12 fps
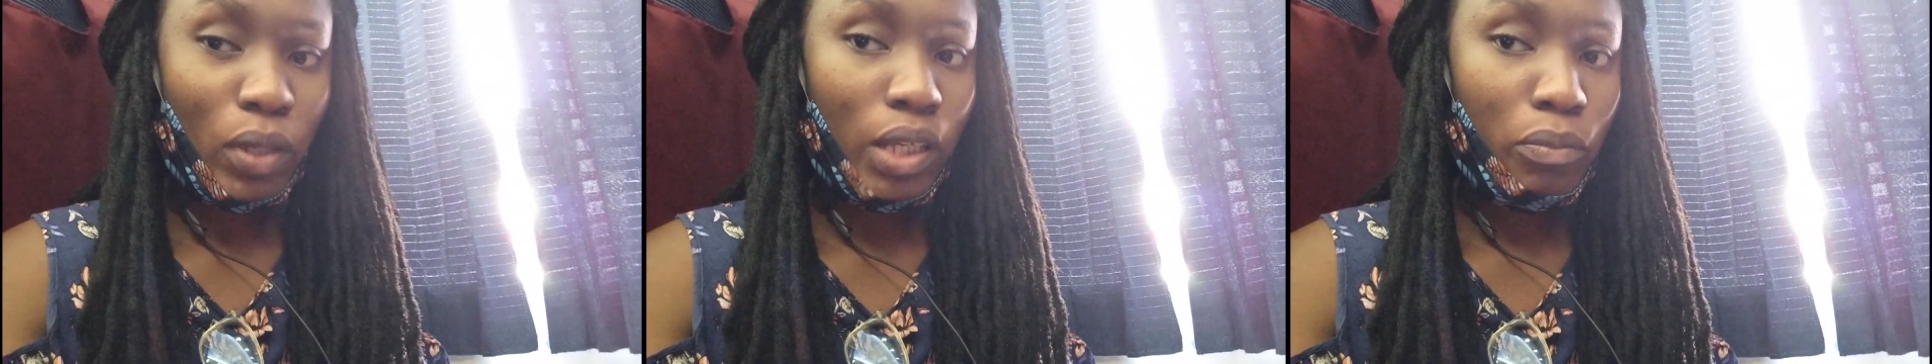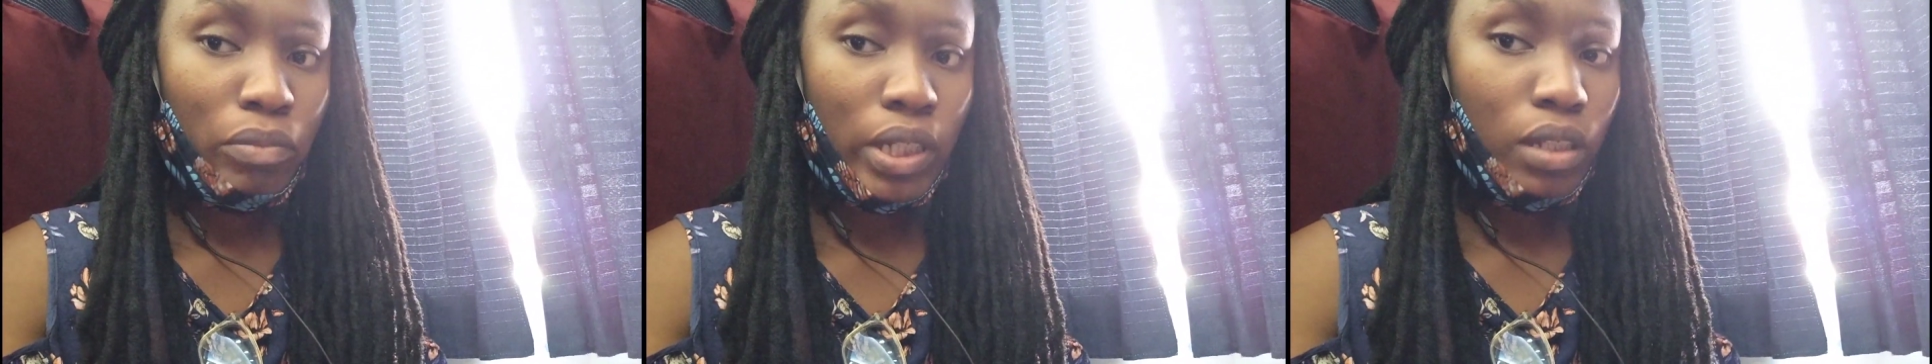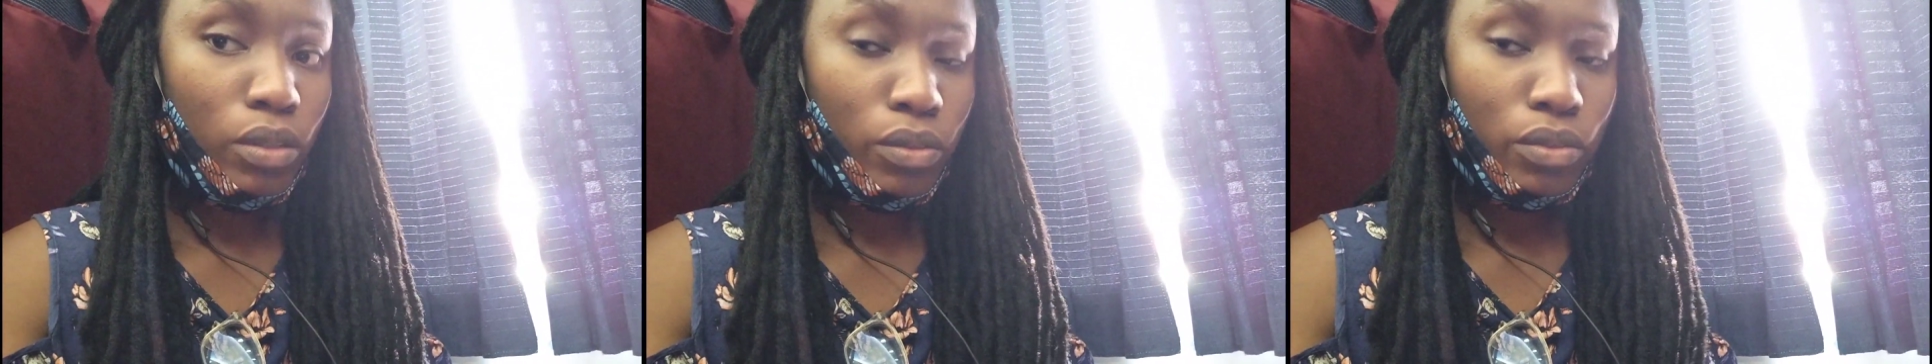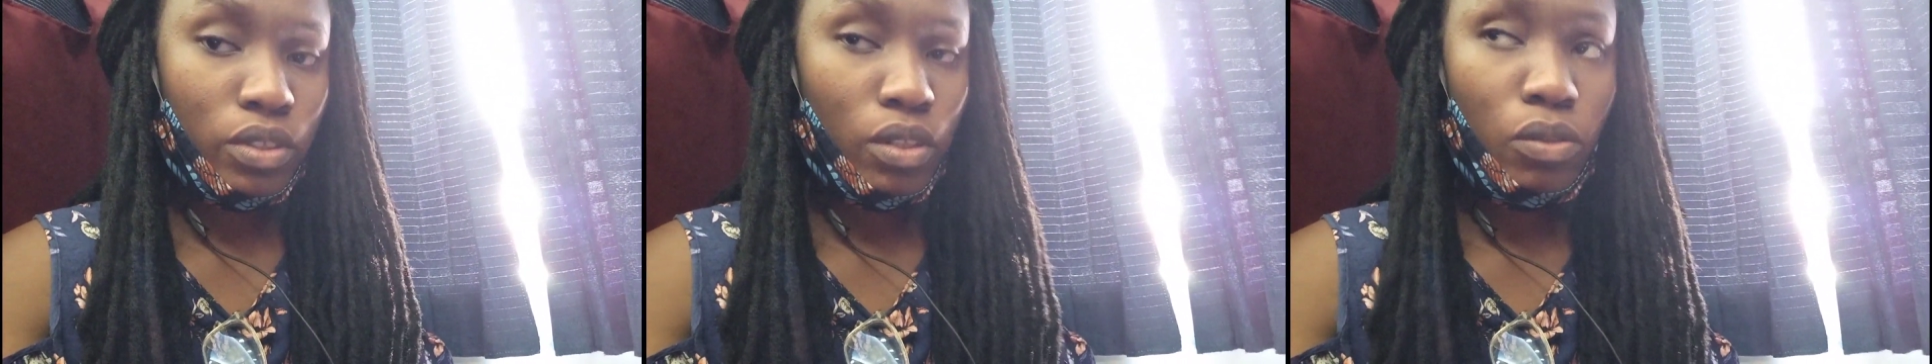But it really
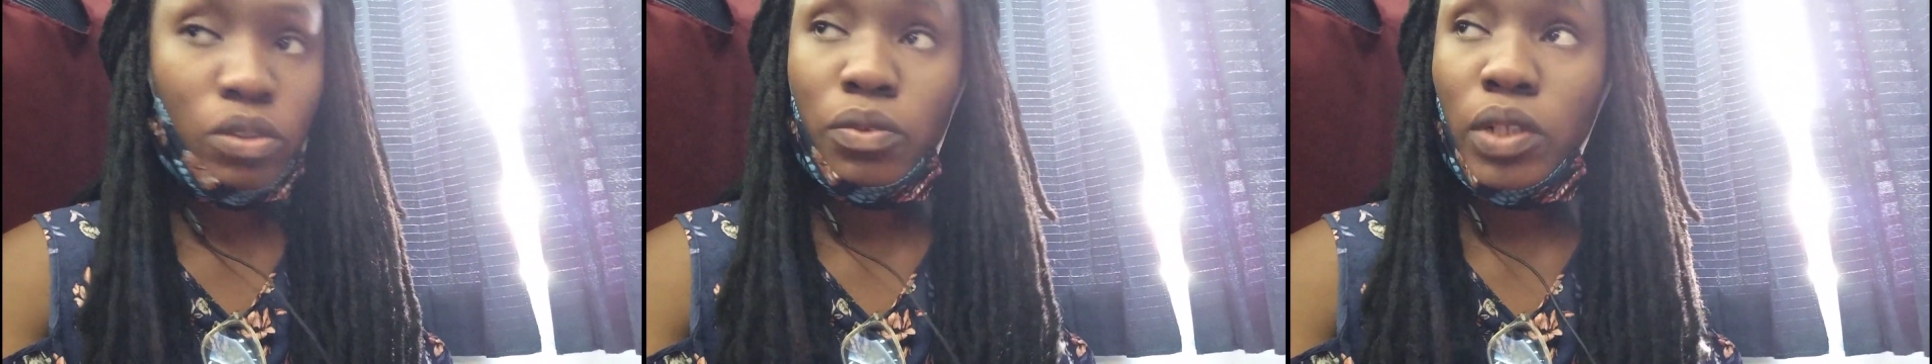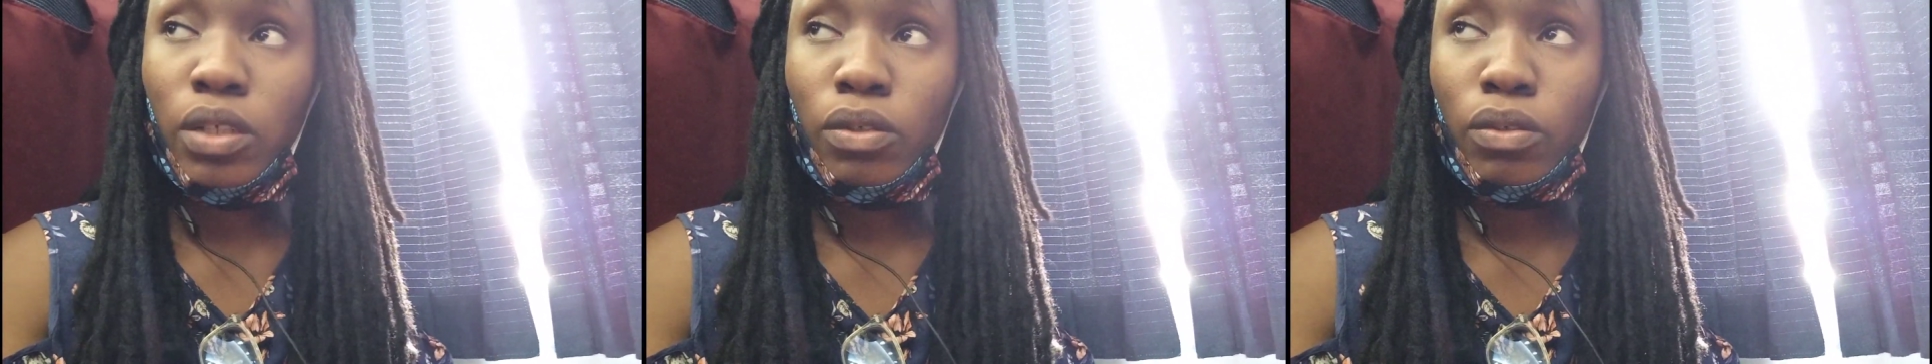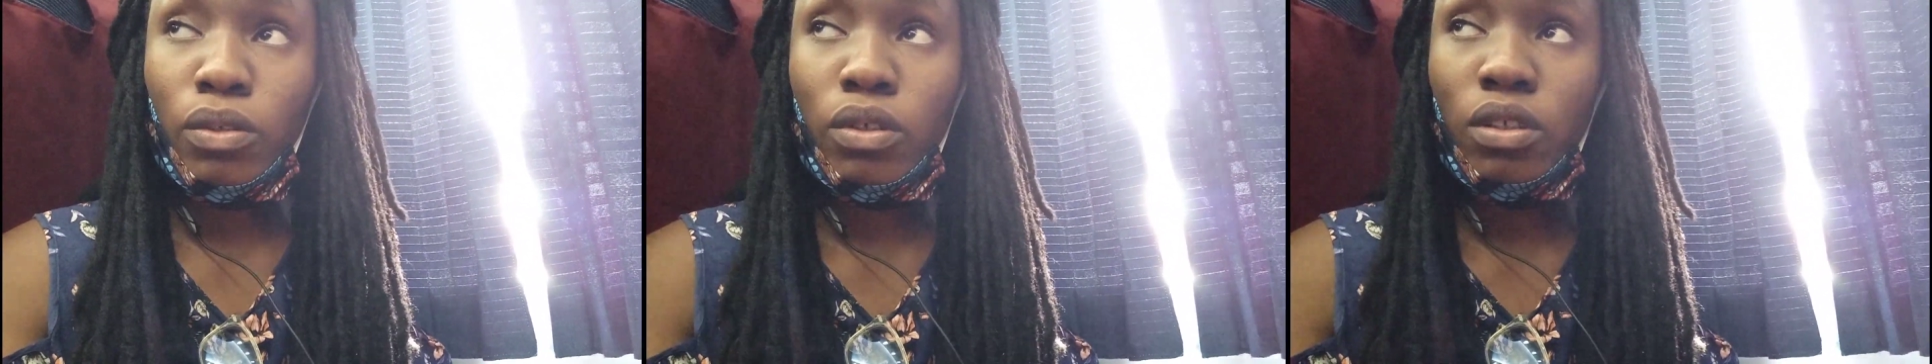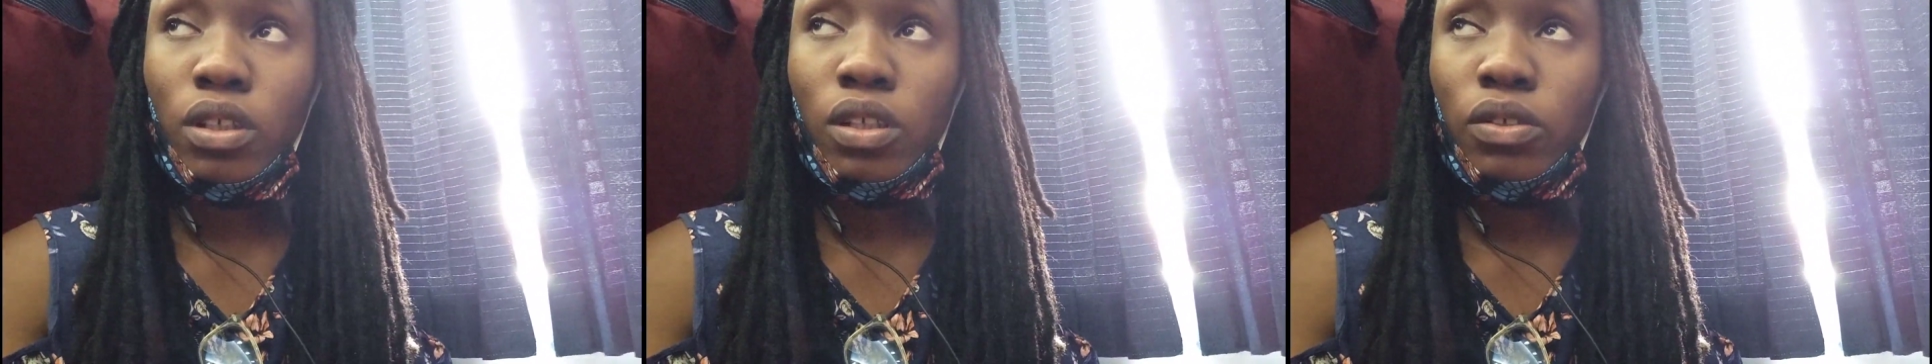looks, it looks really good.
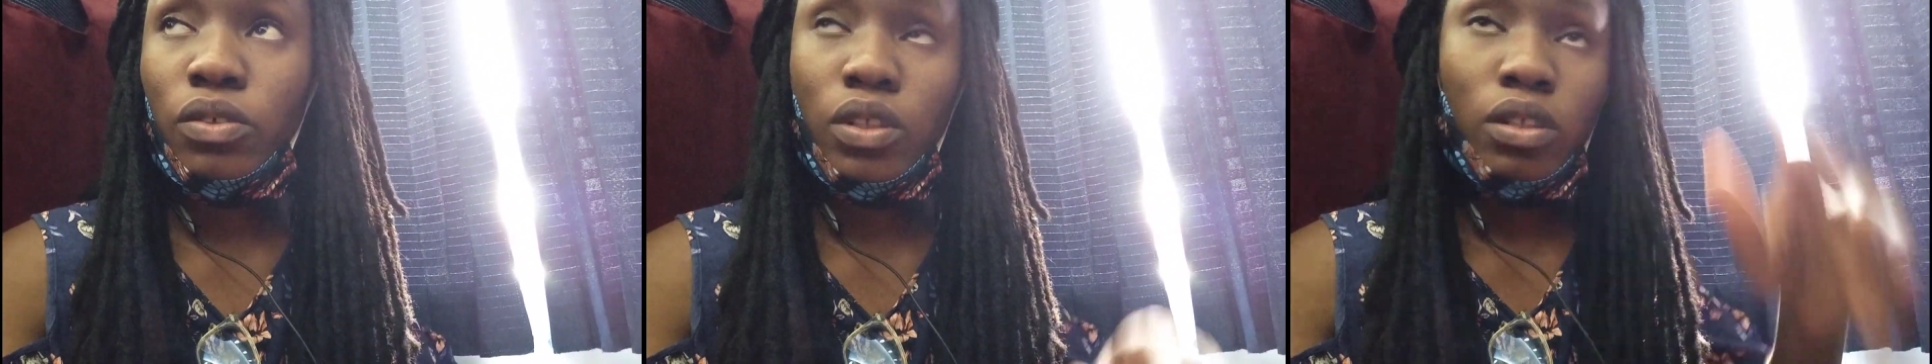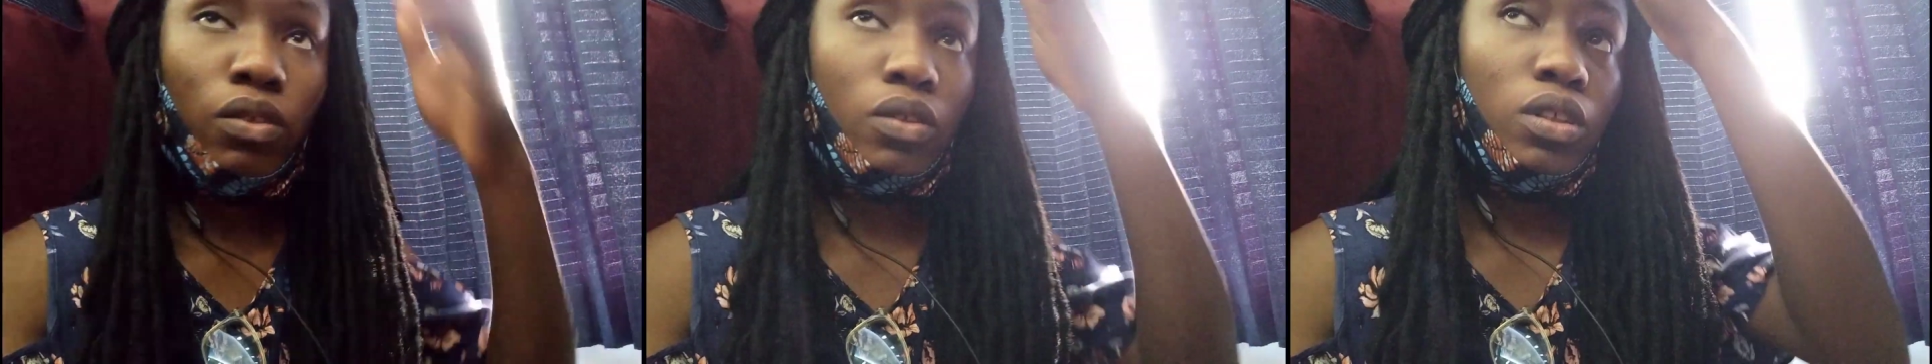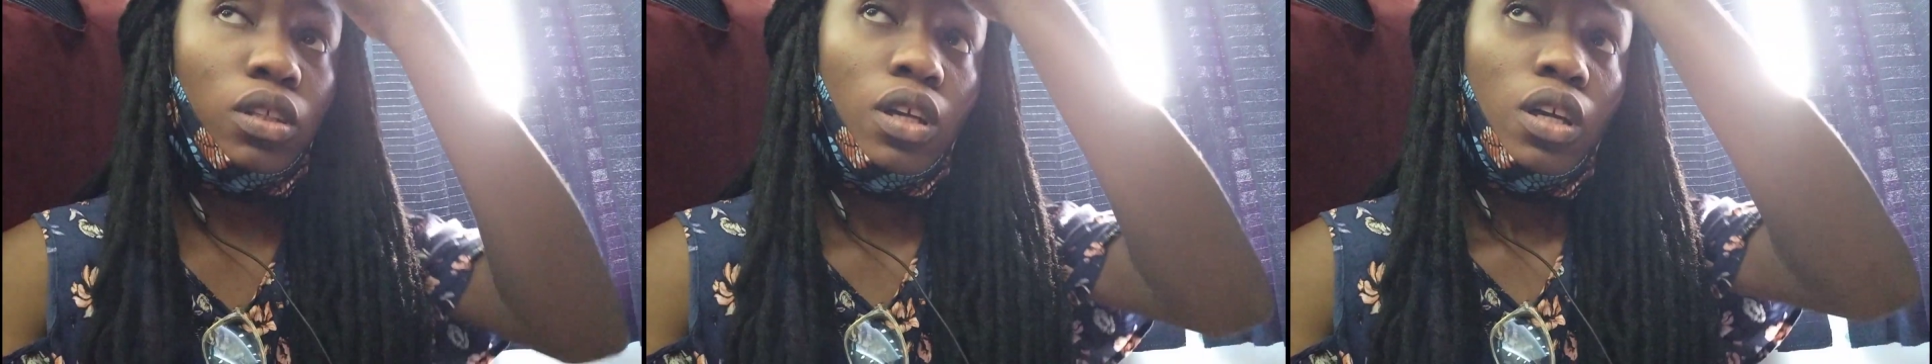It looks really good.